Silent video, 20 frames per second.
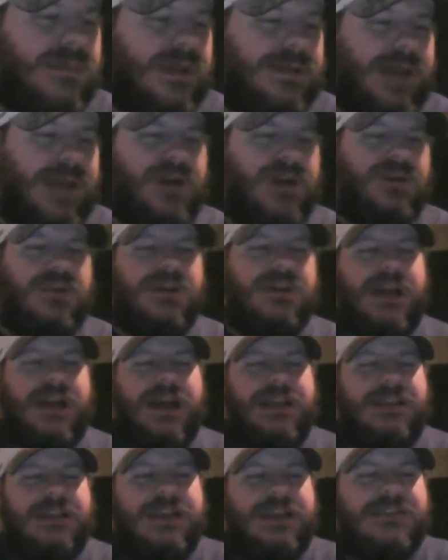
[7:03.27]
Not only
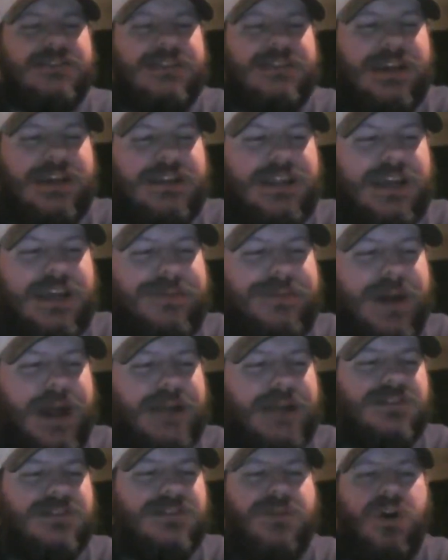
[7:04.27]
that, they're saying like
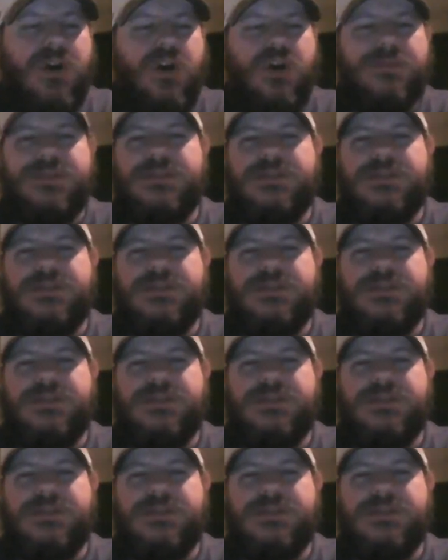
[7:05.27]
Patrick Mahomes